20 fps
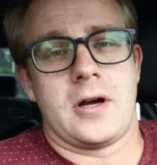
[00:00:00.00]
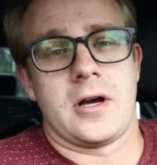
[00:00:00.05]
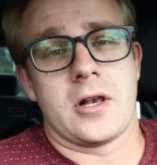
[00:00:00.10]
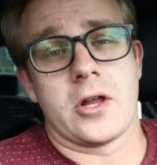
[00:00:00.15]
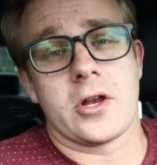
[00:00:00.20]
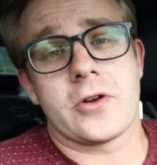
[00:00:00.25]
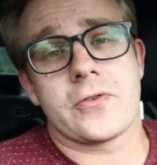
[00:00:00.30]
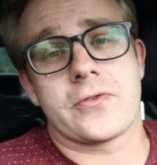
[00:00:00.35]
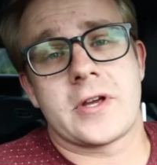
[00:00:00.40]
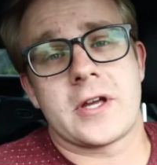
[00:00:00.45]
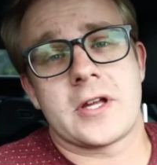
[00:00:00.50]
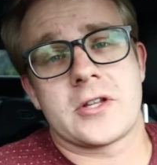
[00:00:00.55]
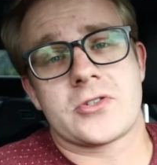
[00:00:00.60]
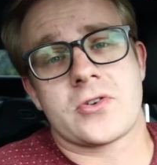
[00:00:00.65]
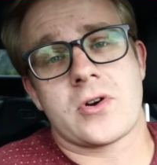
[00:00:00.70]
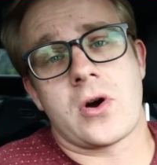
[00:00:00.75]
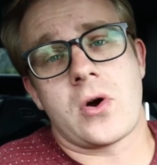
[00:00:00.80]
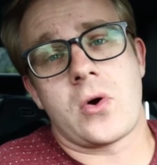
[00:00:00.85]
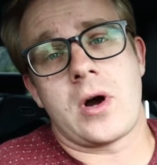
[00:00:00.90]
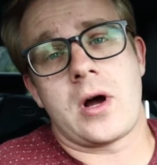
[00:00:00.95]
A lot of kids
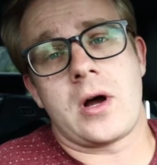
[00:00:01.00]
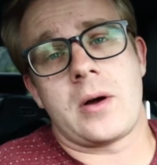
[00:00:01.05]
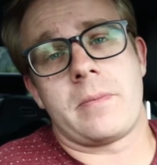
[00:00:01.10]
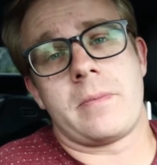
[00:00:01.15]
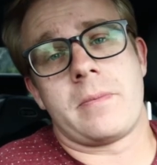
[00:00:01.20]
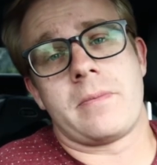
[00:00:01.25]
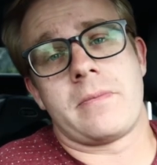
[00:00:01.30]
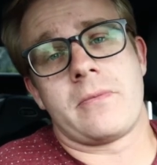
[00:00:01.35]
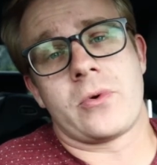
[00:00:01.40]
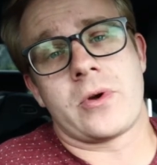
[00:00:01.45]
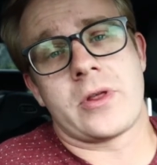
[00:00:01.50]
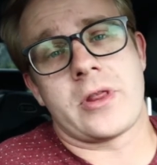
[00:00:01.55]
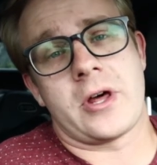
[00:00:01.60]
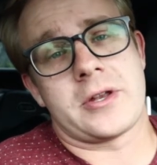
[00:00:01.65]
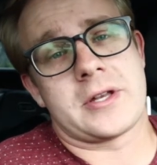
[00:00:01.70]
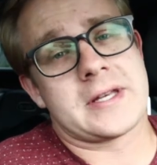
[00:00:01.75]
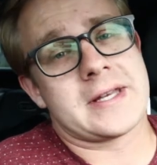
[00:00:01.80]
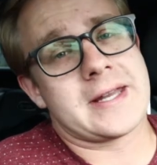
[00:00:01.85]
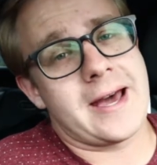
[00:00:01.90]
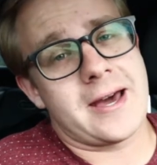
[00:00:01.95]
grow up
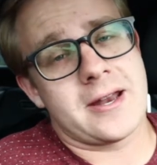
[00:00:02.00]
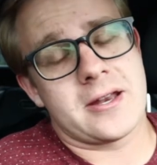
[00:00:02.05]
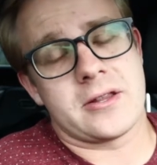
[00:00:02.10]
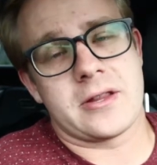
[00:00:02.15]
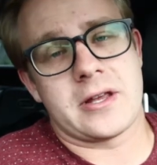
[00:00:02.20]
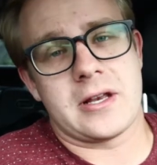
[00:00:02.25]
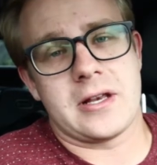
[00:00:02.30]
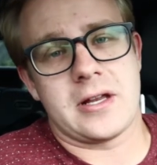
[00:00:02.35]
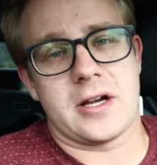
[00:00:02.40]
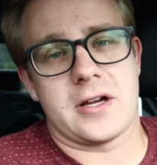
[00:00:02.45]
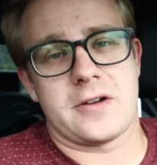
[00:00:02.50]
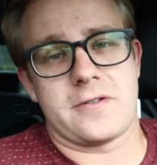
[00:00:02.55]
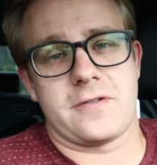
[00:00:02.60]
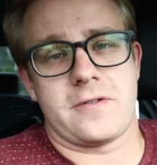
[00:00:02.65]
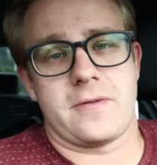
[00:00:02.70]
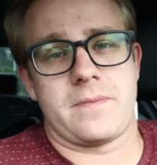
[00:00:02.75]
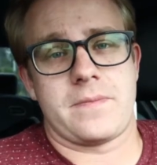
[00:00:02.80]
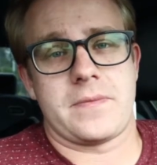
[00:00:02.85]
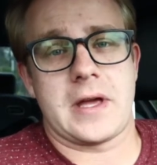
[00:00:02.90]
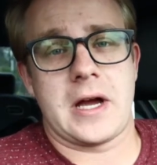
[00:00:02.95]
without a dad in their
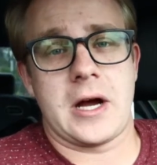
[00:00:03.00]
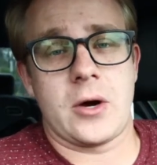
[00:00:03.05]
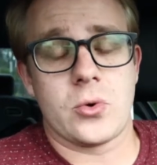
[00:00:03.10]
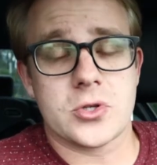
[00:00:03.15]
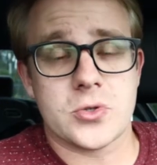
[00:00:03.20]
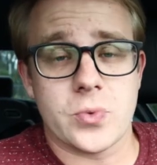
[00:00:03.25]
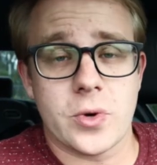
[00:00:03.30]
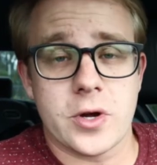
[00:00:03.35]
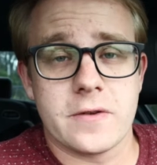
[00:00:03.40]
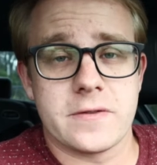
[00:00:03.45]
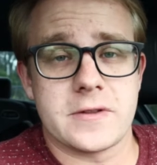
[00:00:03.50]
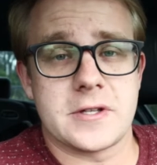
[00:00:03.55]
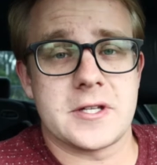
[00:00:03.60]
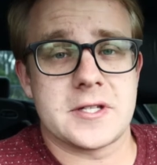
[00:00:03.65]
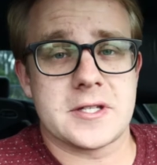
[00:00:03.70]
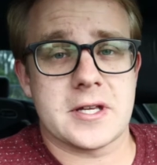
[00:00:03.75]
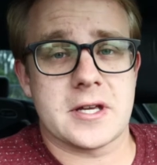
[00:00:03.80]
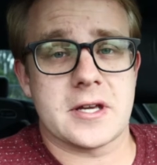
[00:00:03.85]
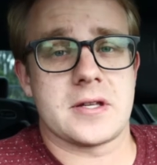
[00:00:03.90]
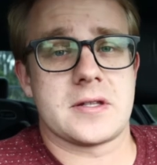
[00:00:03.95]
life. I was one of
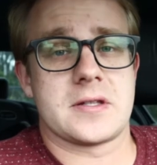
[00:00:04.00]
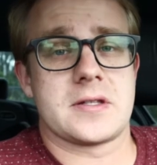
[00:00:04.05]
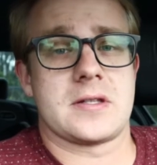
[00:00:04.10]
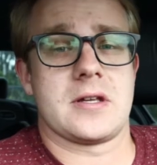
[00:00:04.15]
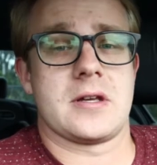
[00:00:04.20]
these kids,